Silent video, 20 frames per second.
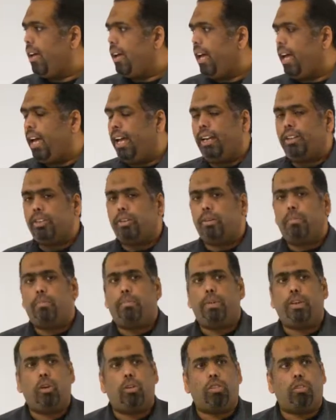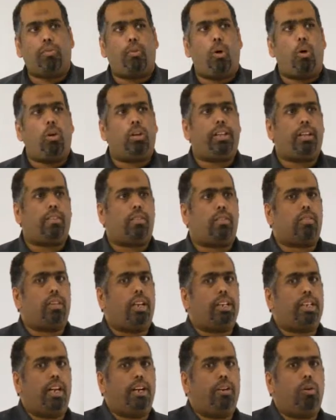And because of all this
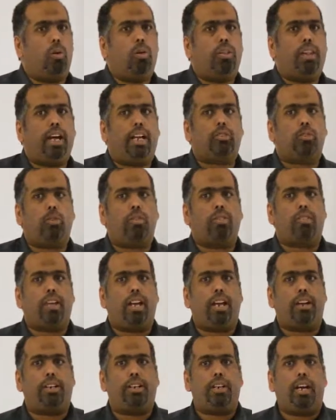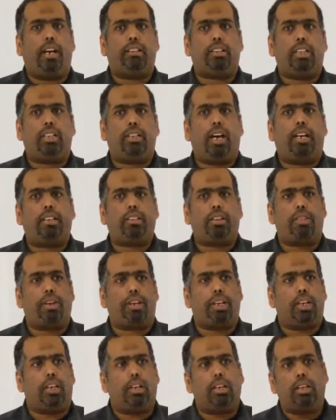study and all that concern, in
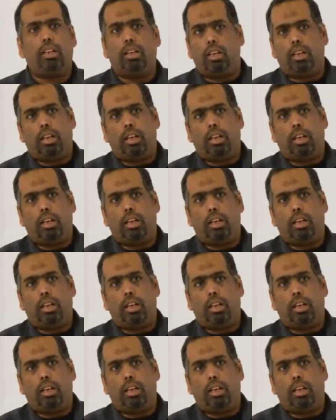1993,